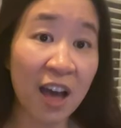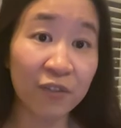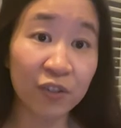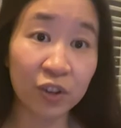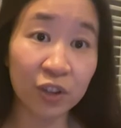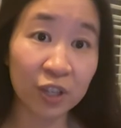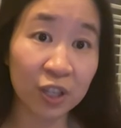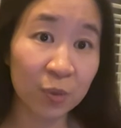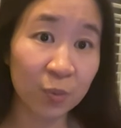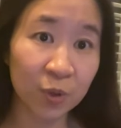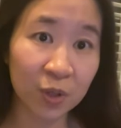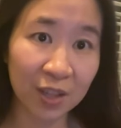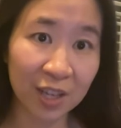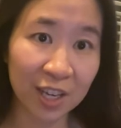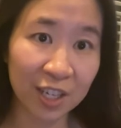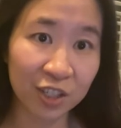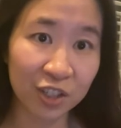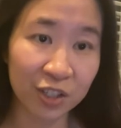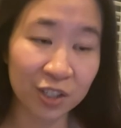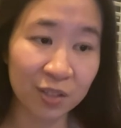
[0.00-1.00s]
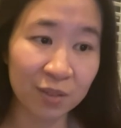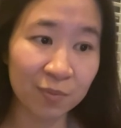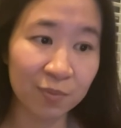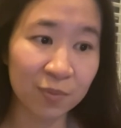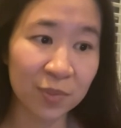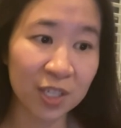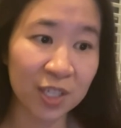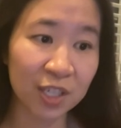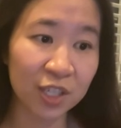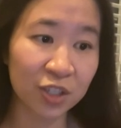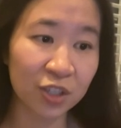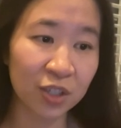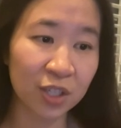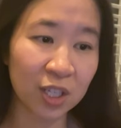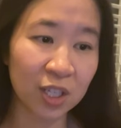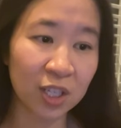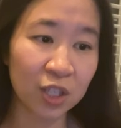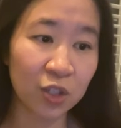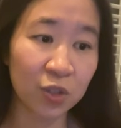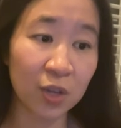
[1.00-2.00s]
Have good communication because you
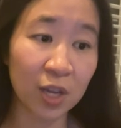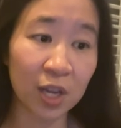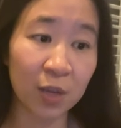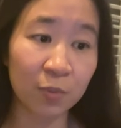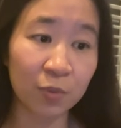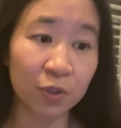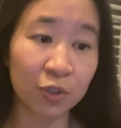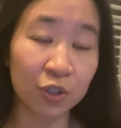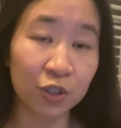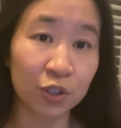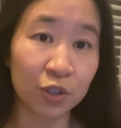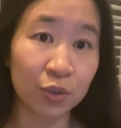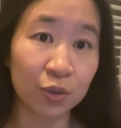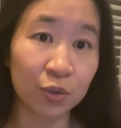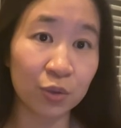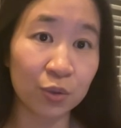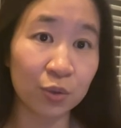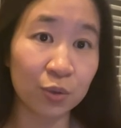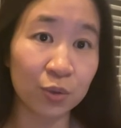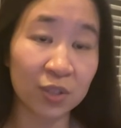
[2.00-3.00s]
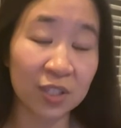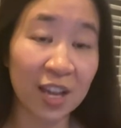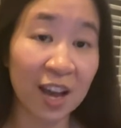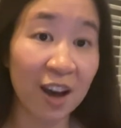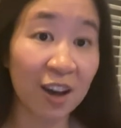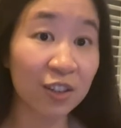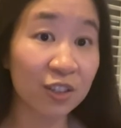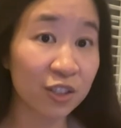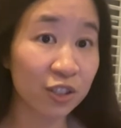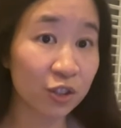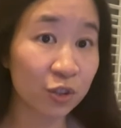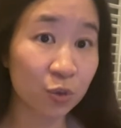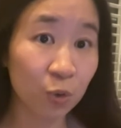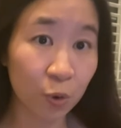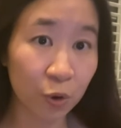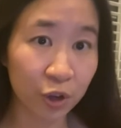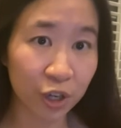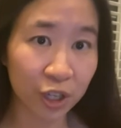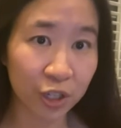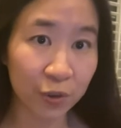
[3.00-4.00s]
need to able to tell the
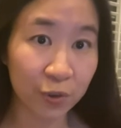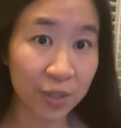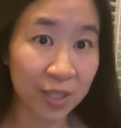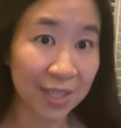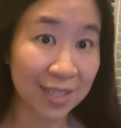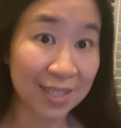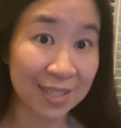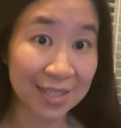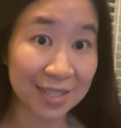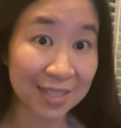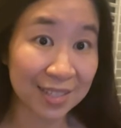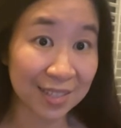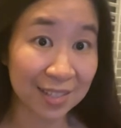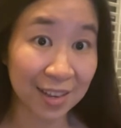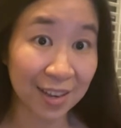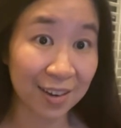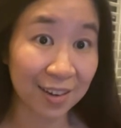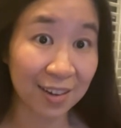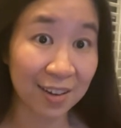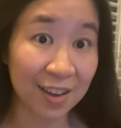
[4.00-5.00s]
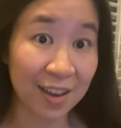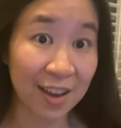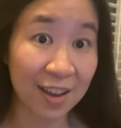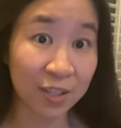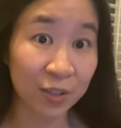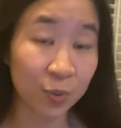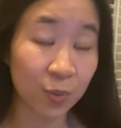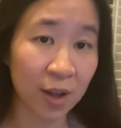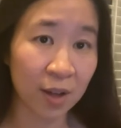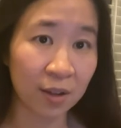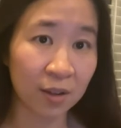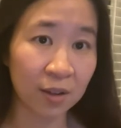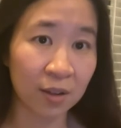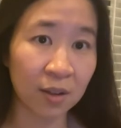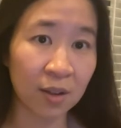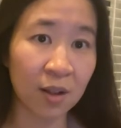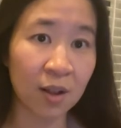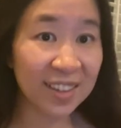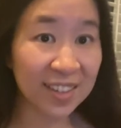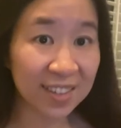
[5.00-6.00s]
story using these data as well.
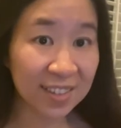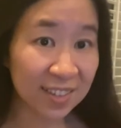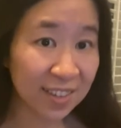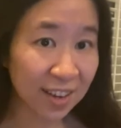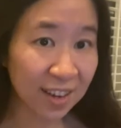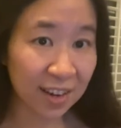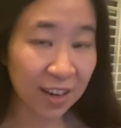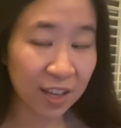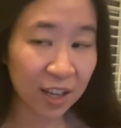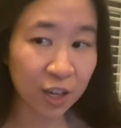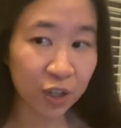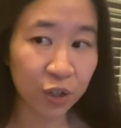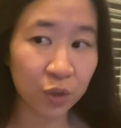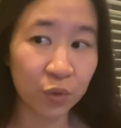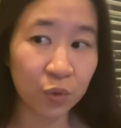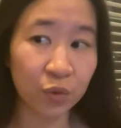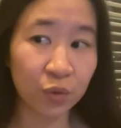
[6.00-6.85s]
In data, you